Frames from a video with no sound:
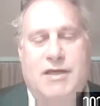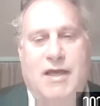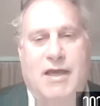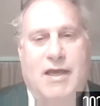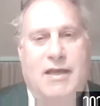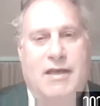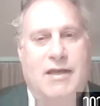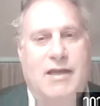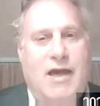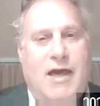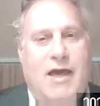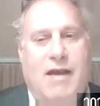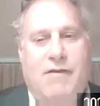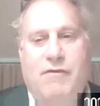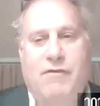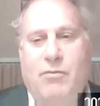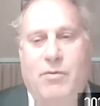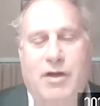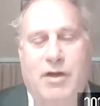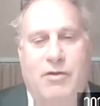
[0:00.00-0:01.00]
and not
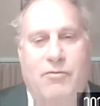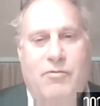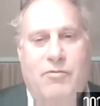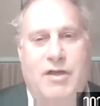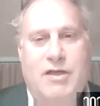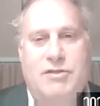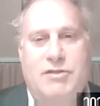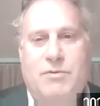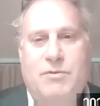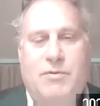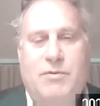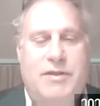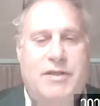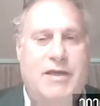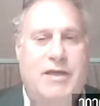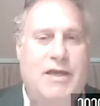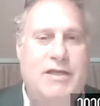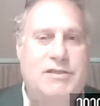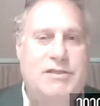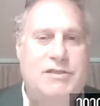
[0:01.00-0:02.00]
everyone agrees with what
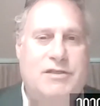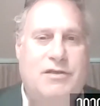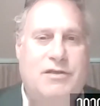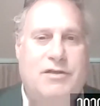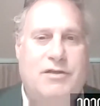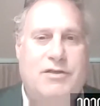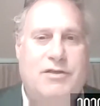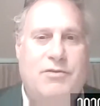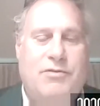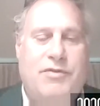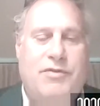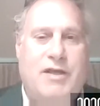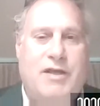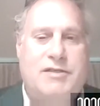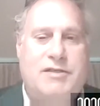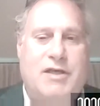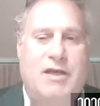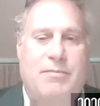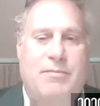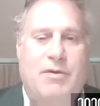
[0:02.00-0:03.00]
the ACLU
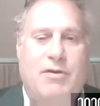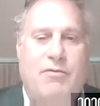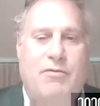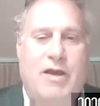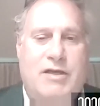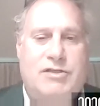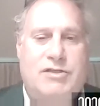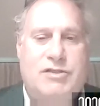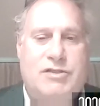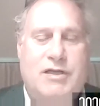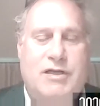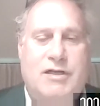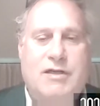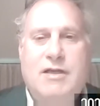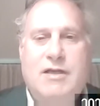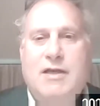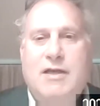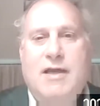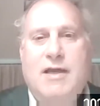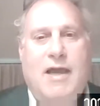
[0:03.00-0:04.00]
thinks on immigration,
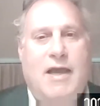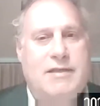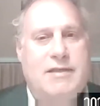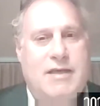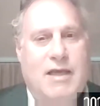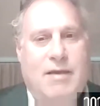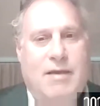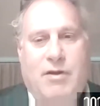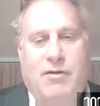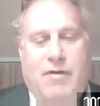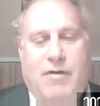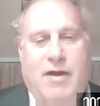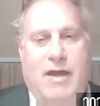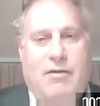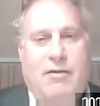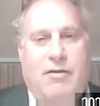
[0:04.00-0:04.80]
and Democratic